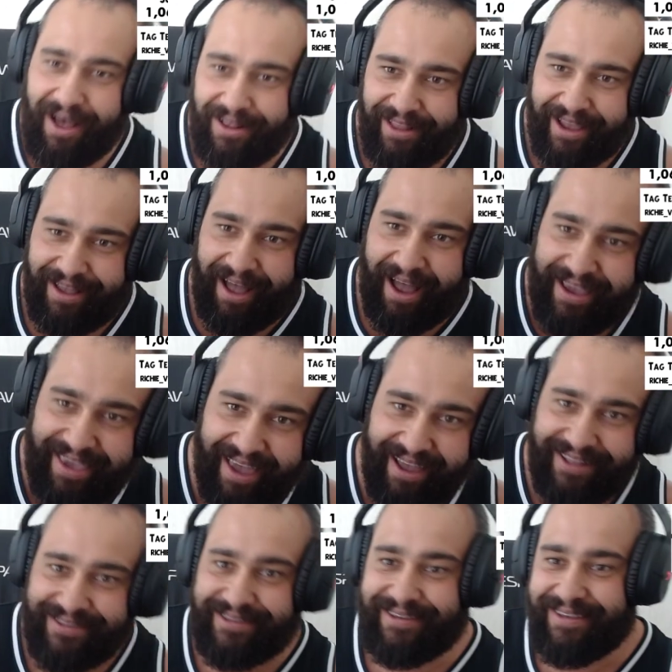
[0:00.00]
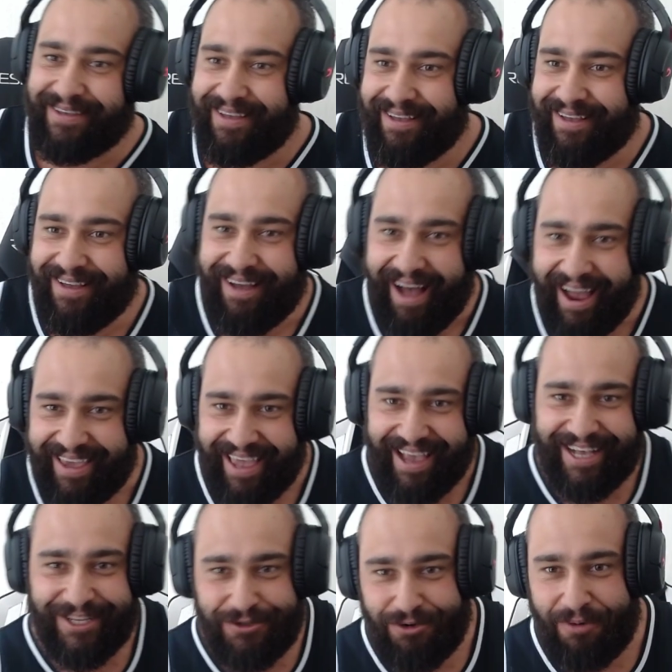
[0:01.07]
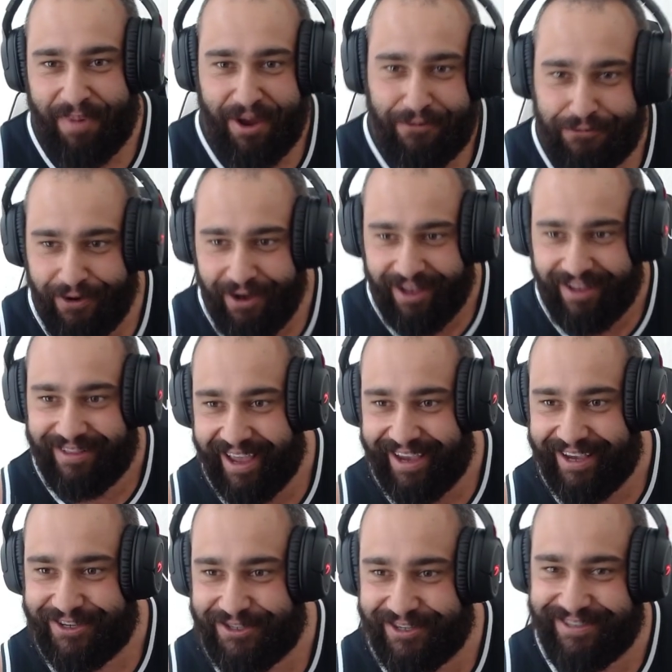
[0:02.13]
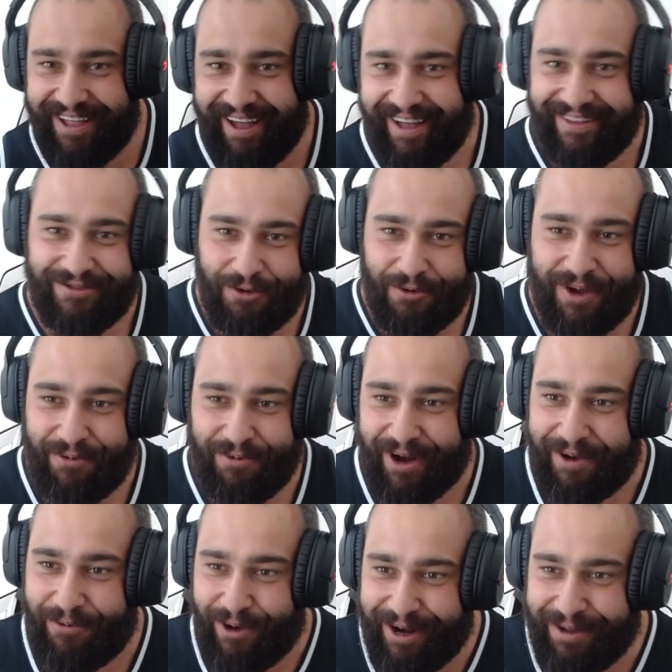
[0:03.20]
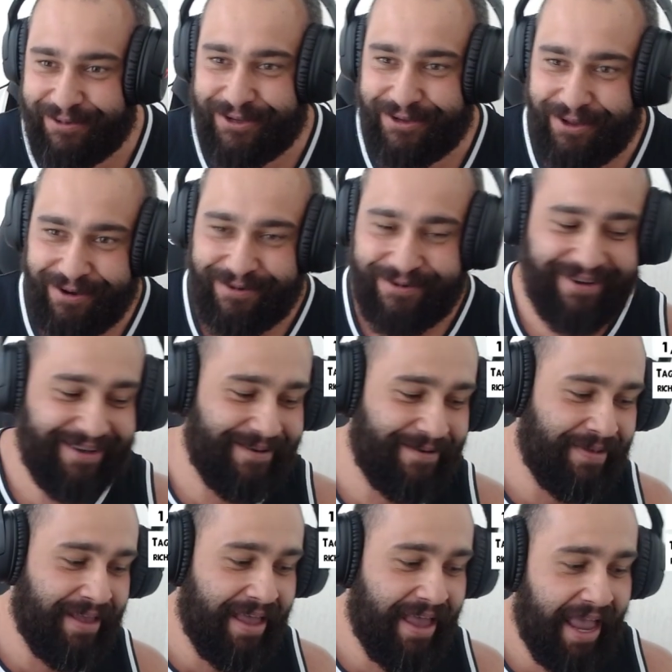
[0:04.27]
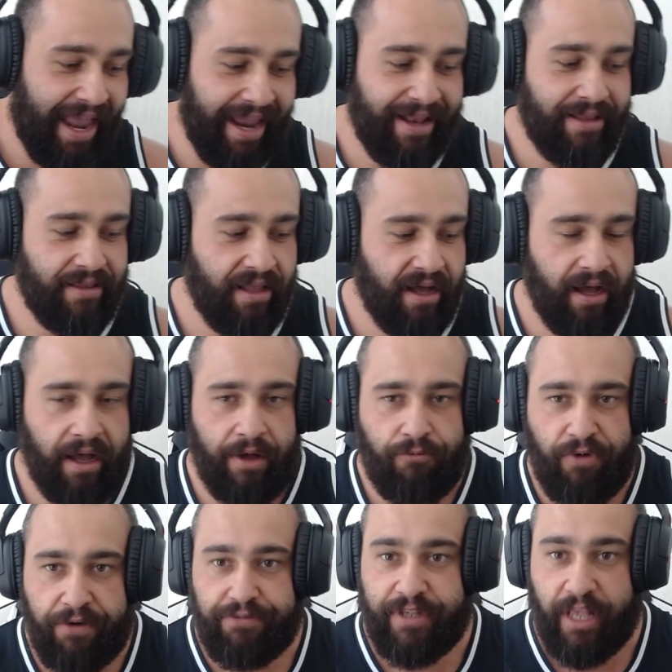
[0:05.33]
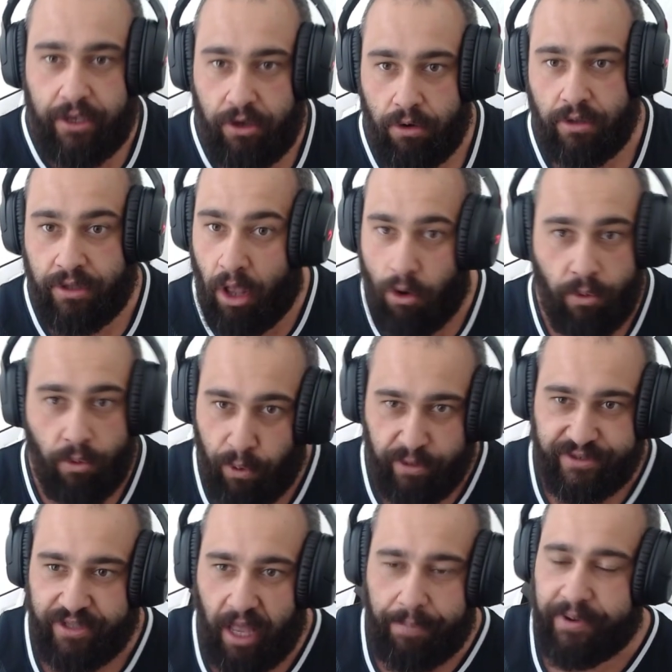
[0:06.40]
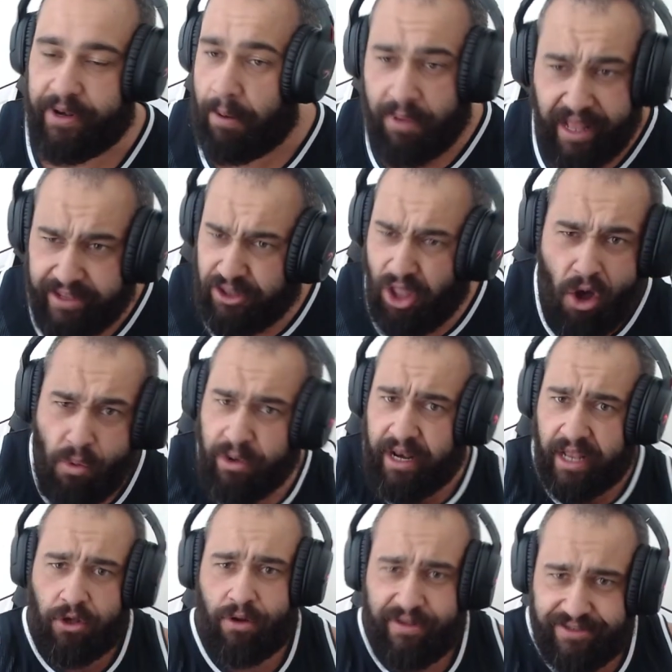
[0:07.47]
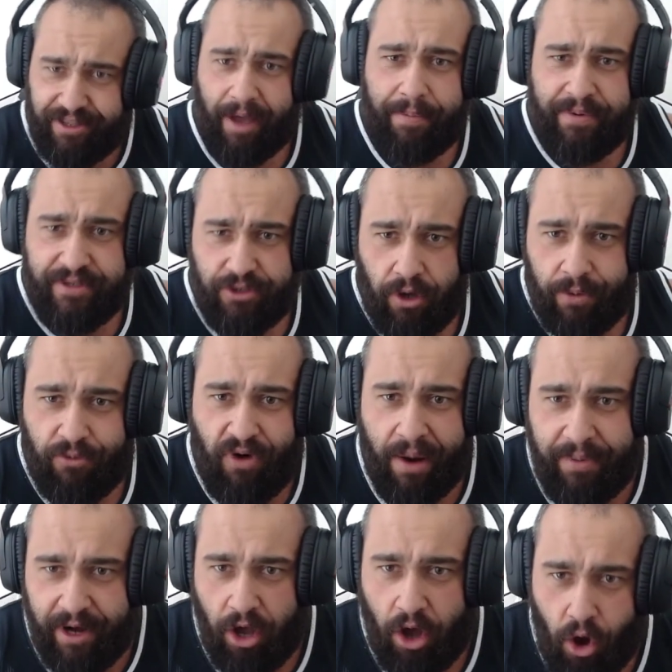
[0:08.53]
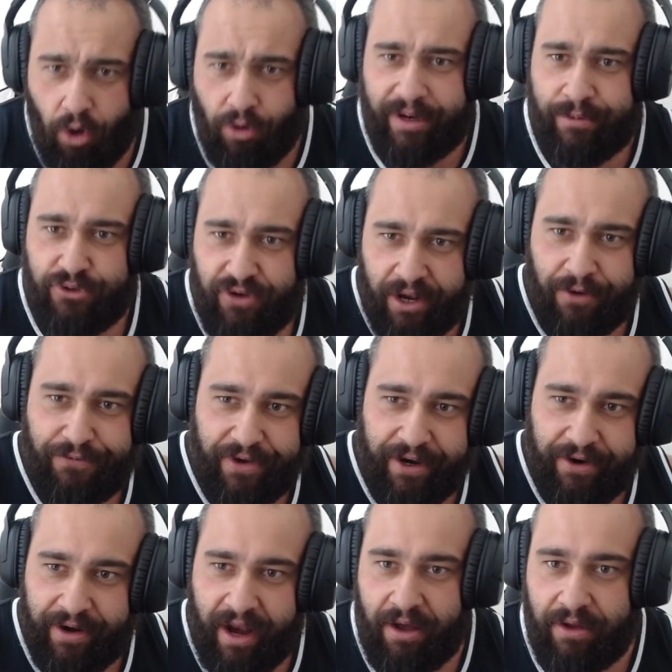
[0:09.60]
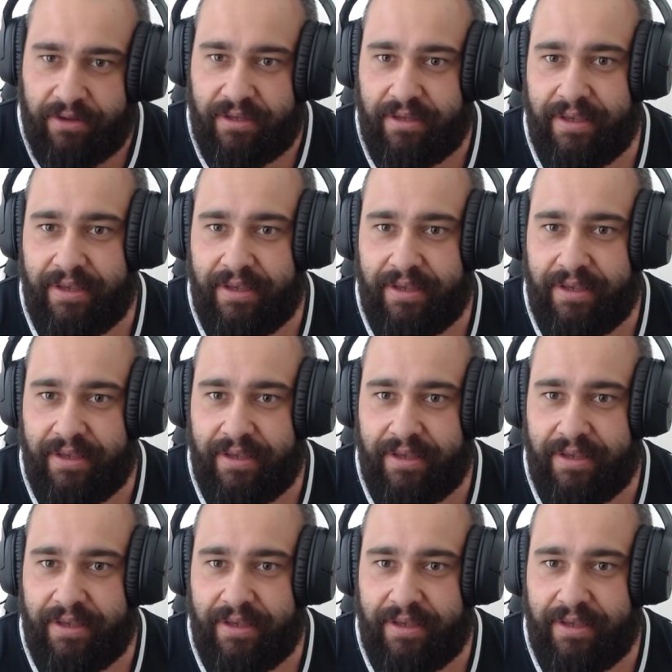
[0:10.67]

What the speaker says: Like, I can't control my foot. Like, it's just not doing what I want him to do. And ref was like, yo, no, we're not stopping. I'm like, no, we're not going to stop it. So I'm grabbing a hold. I'm trying to figure it out.